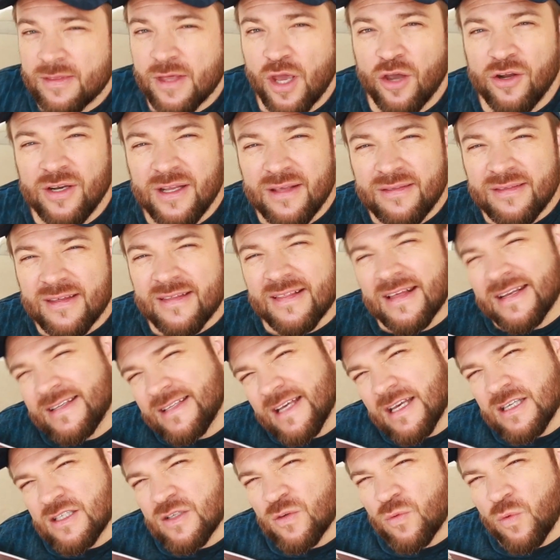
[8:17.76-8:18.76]
The only thing that
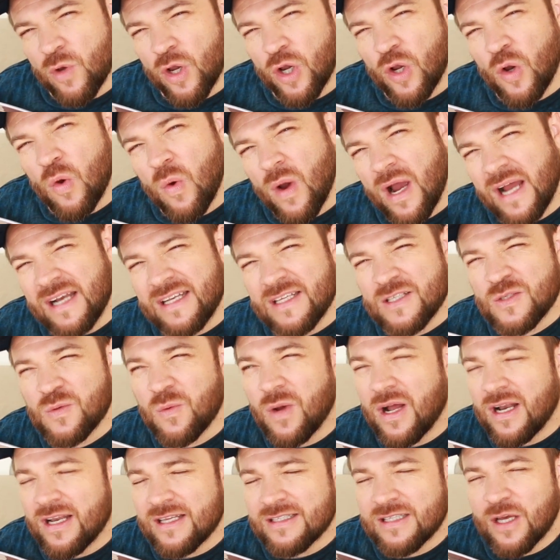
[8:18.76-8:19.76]
doesn't work quite as
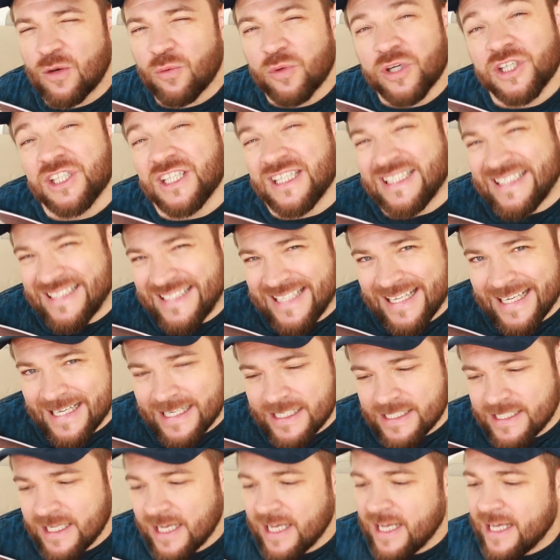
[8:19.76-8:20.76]
well as I wish it
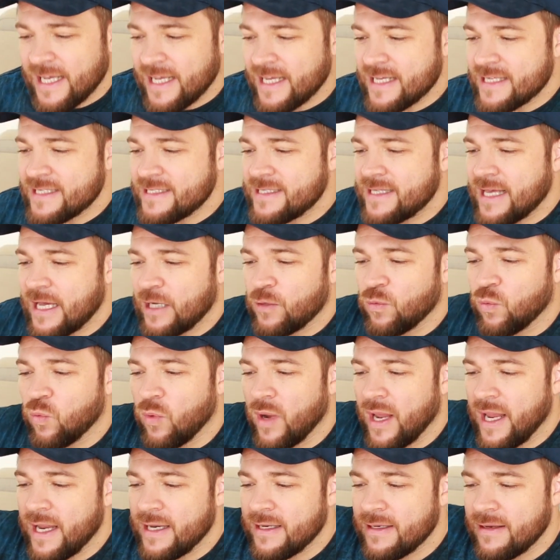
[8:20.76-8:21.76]
did is that
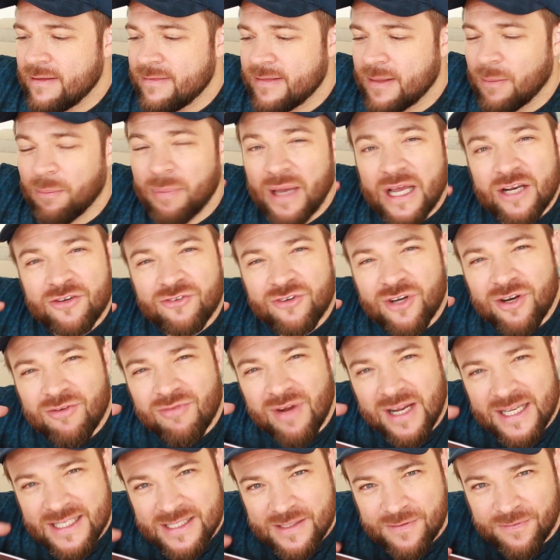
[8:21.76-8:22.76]
when the battery
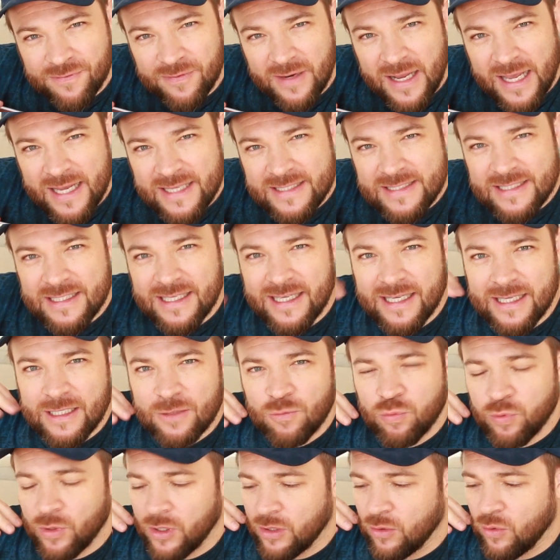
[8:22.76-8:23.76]
runs flat,
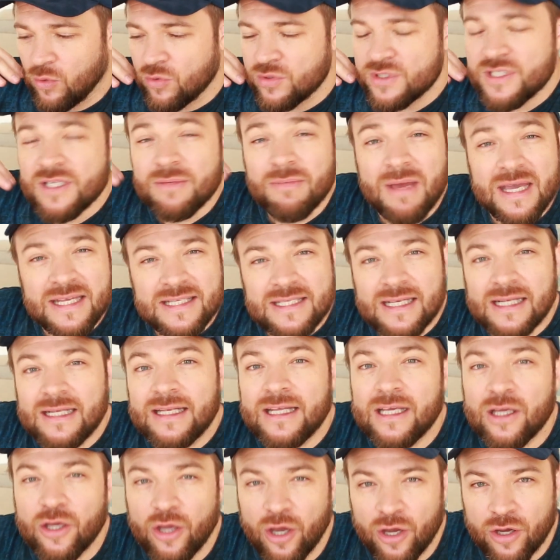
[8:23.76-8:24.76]
it will
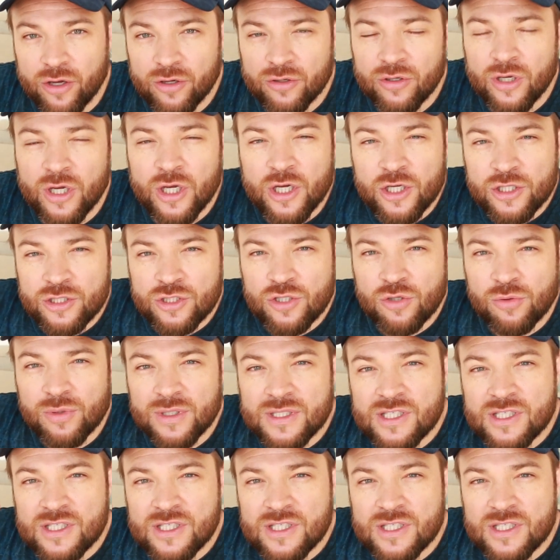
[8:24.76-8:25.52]
automatically go to